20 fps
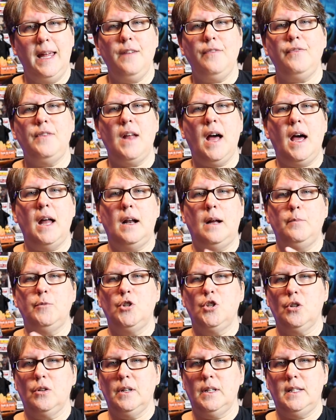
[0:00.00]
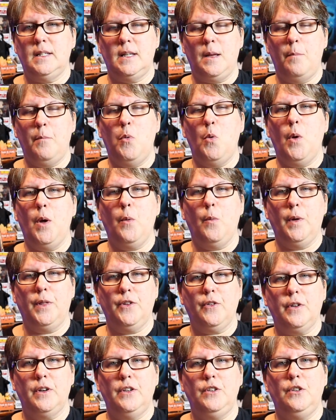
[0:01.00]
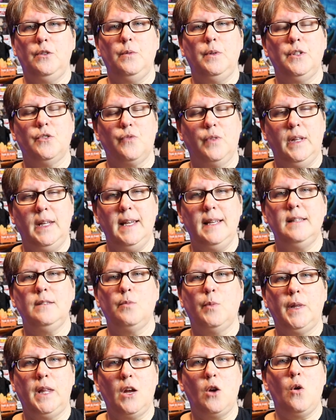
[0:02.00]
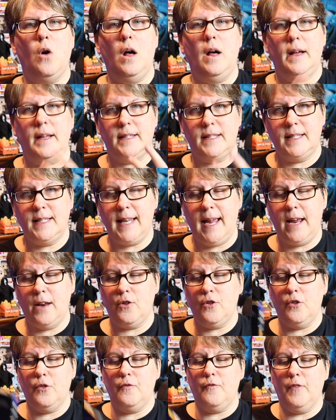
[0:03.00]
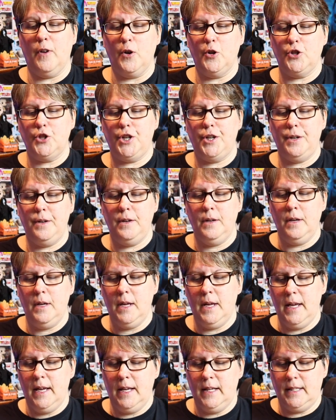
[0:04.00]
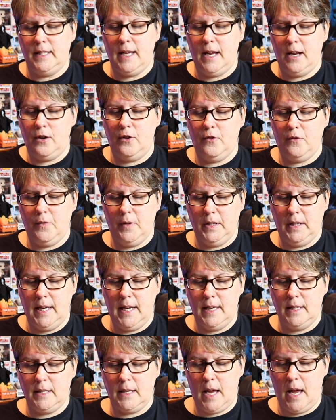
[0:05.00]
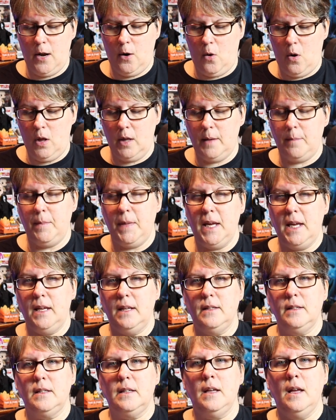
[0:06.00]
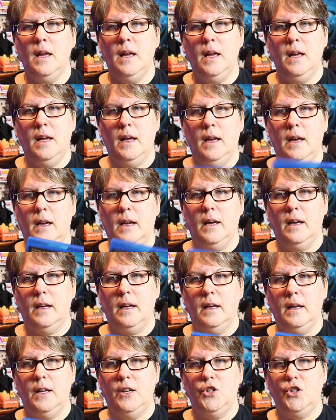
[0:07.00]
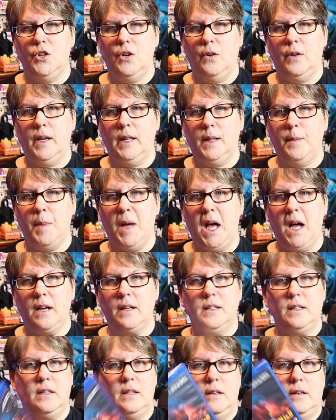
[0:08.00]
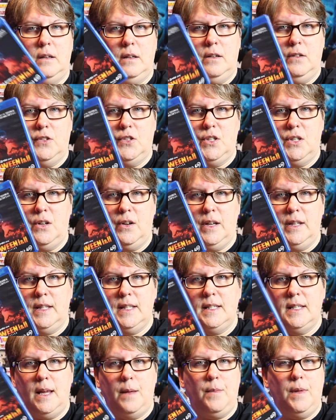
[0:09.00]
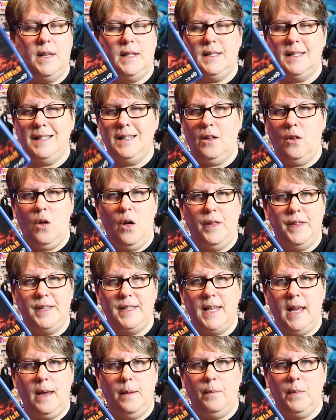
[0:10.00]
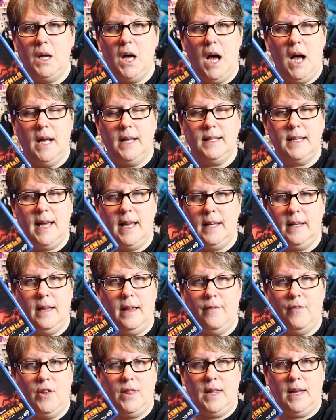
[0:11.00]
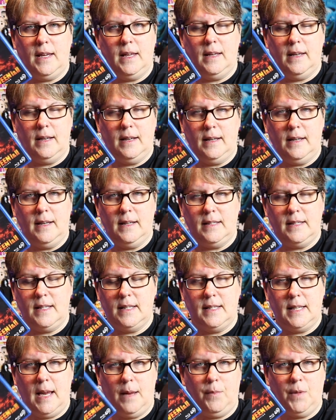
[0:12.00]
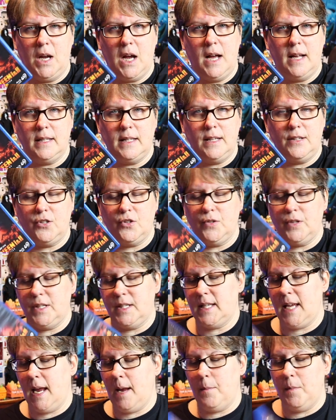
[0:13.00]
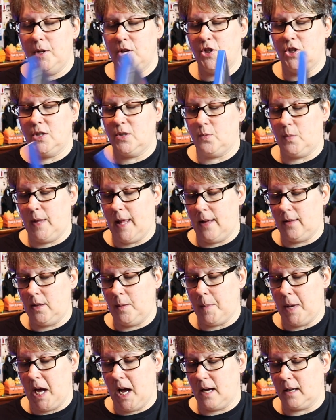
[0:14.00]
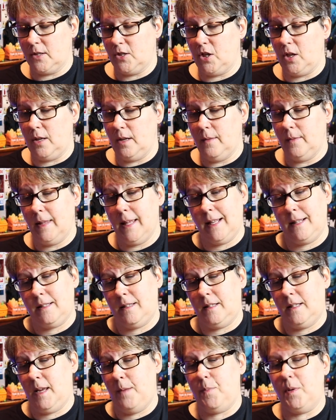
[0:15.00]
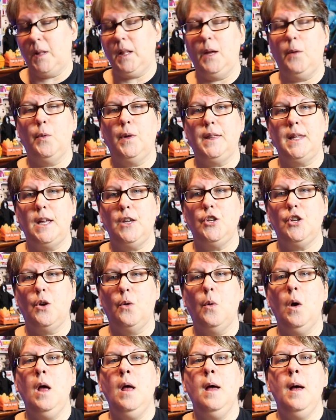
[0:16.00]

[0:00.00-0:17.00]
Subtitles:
If not, I'm sure at some point what they're going to do is release what they call a standard version, standard release, and all it means is you don't get the box. You'll still get the same, it's still all the same content. Everything in it is the same. The contents are the same. It's just without the box. That's typically what they do.